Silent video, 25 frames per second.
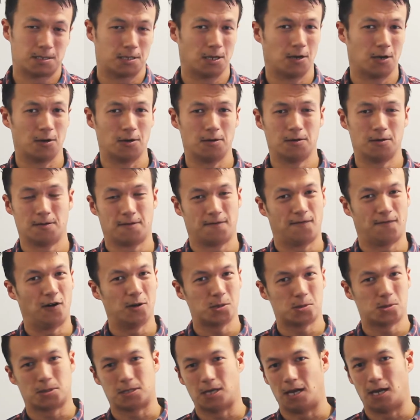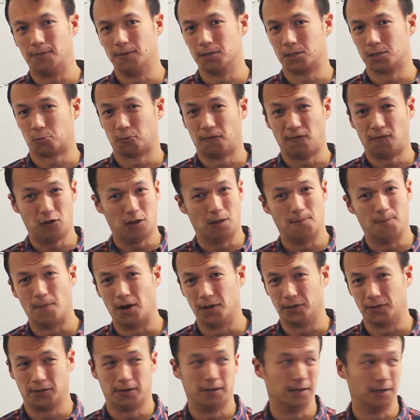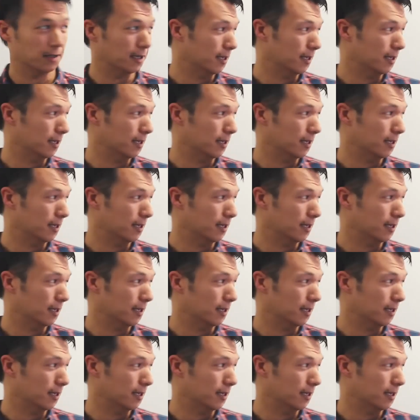So financial statements, review them monthly at